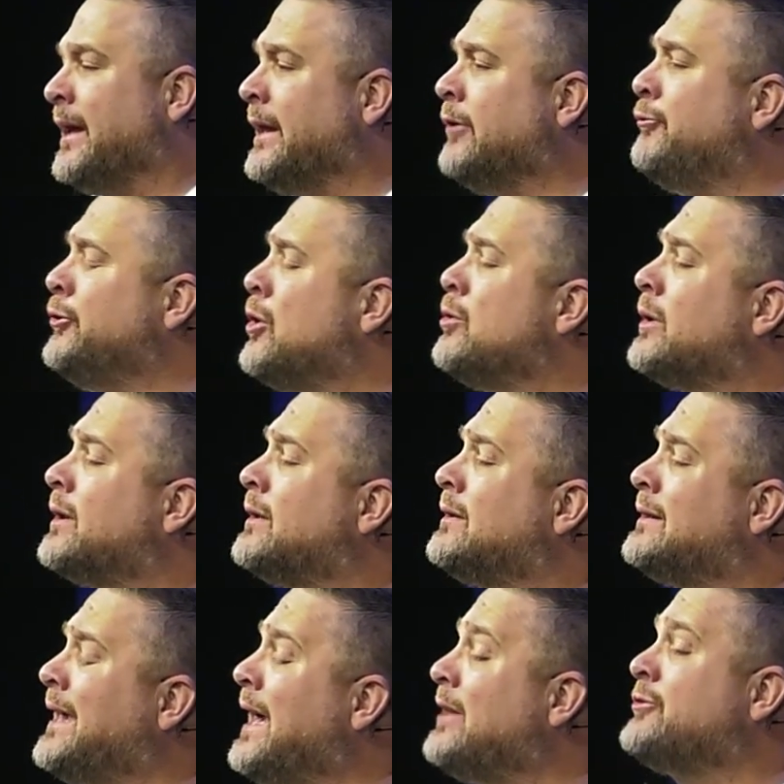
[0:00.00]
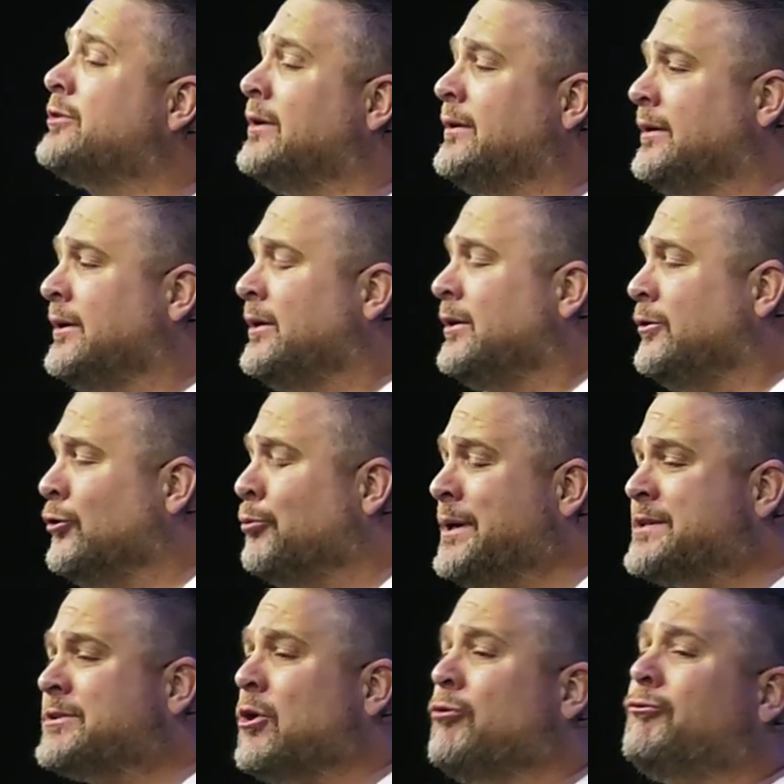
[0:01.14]
And if you don't catch it, you'll
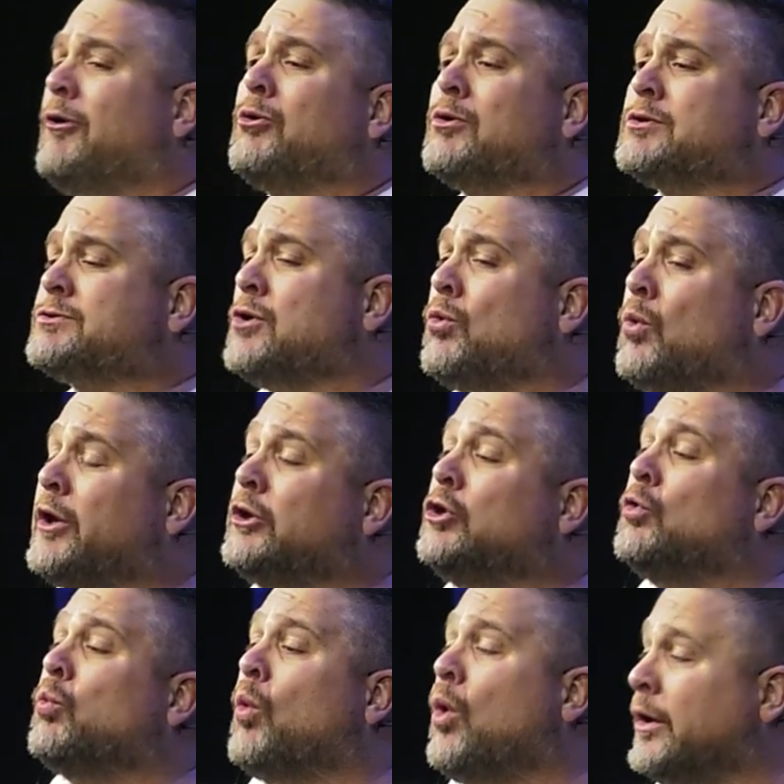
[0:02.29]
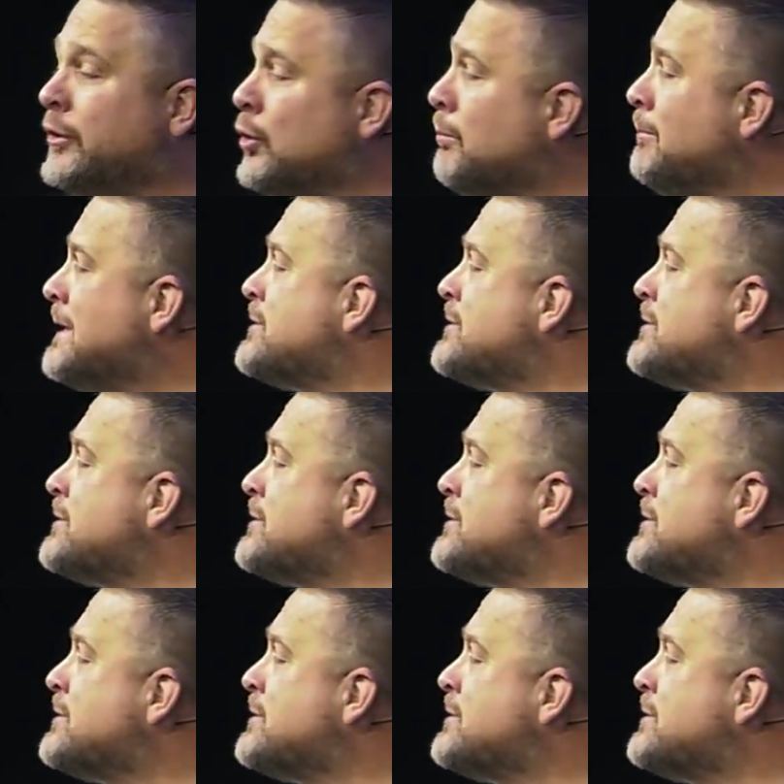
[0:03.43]
be so focused on what you want, you'll